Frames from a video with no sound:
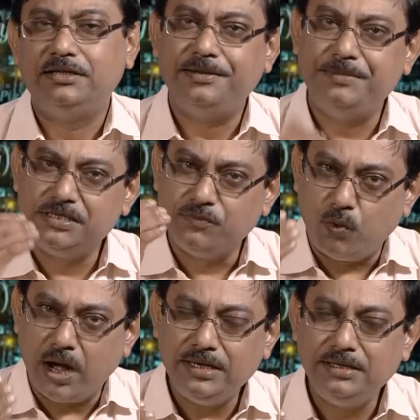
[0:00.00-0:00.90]
That means
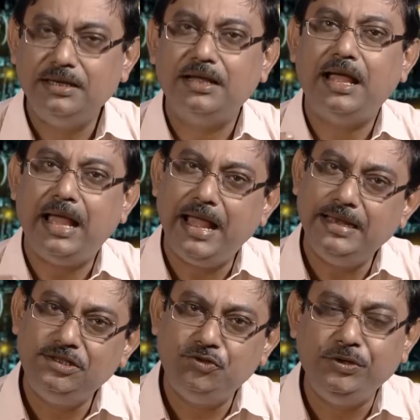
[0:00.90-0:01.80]
1
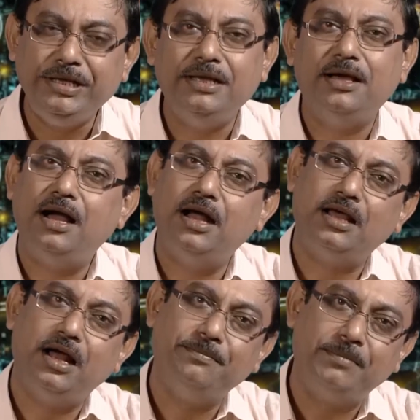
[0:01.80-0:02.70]
and 3
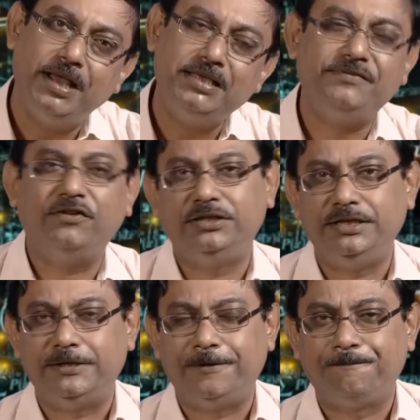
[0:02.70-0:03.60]
are unbiased for
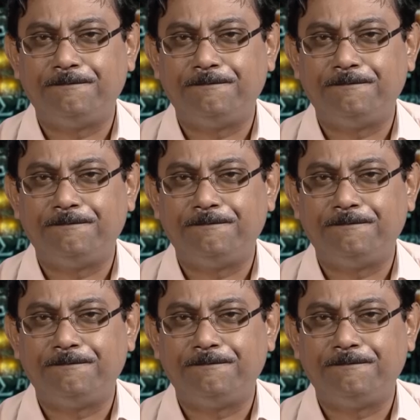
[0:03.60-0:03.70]
theta.